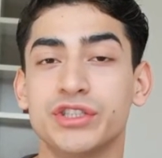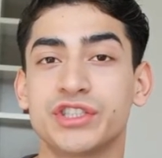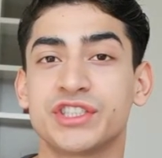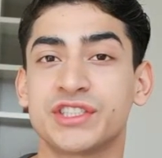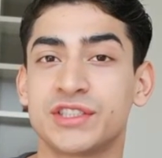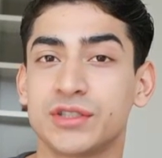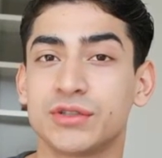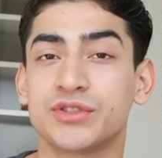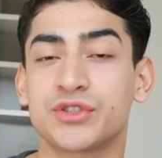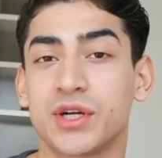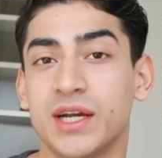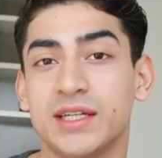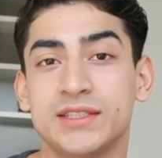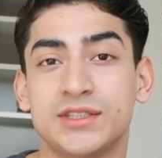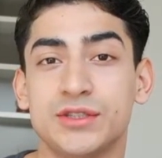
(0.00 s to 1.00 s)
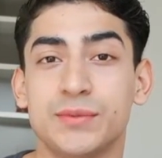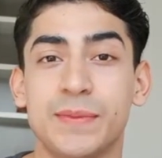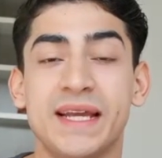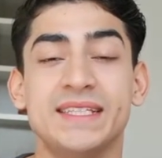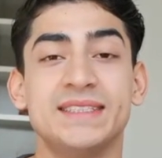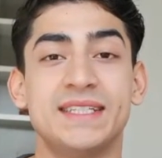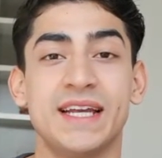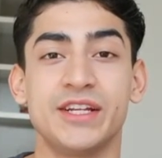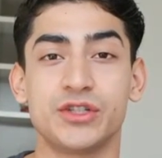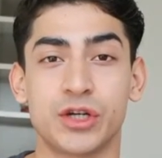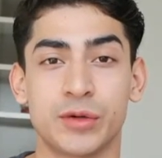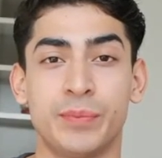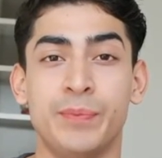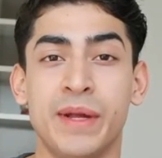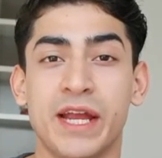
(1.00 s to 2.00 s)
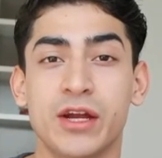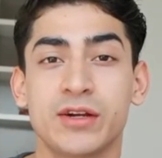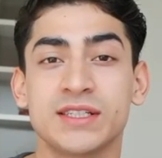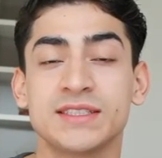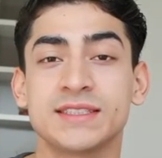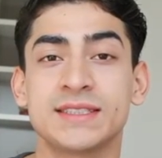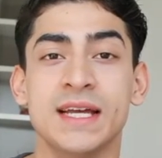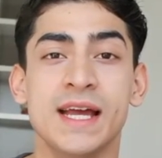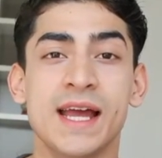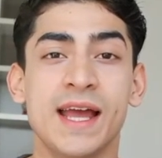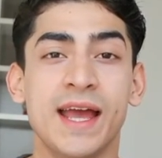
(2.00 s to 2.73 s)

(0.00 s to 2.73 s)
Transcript: you're still trying to maintain your appearance,